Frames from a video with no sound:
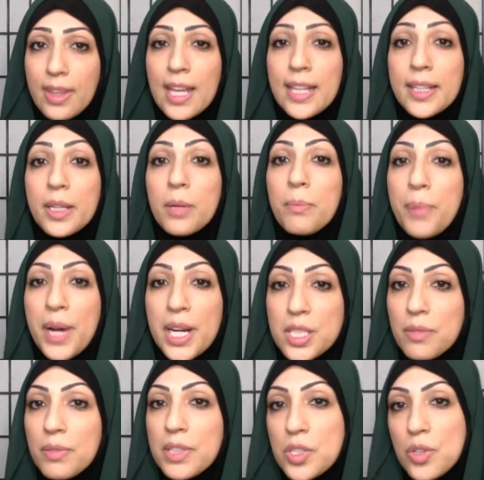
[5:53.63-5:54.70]
and
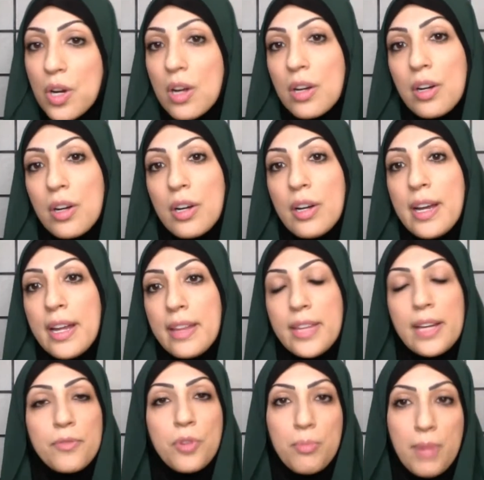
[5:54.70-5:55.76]
comparatively stronger
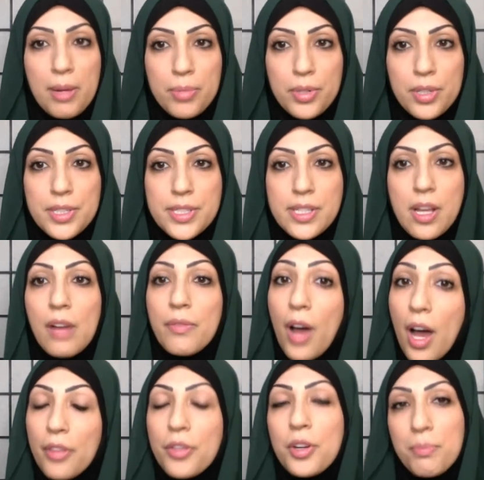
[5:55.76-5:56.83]
than for members of
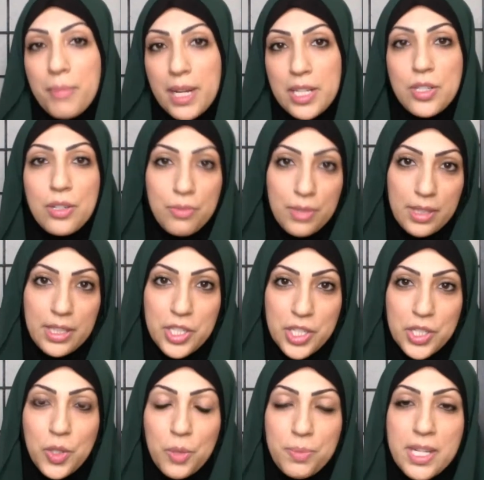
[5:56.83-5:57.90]
other major
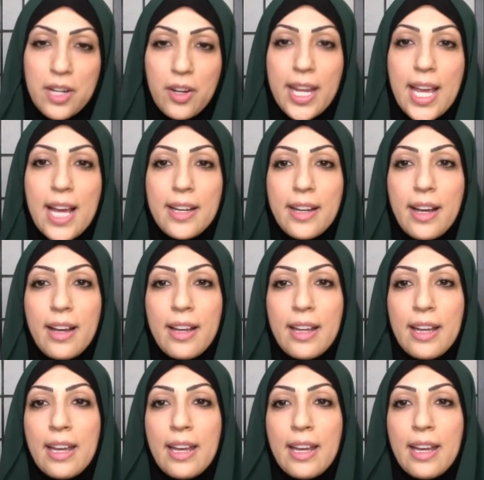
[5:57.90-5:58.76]
religious groups here in Canada.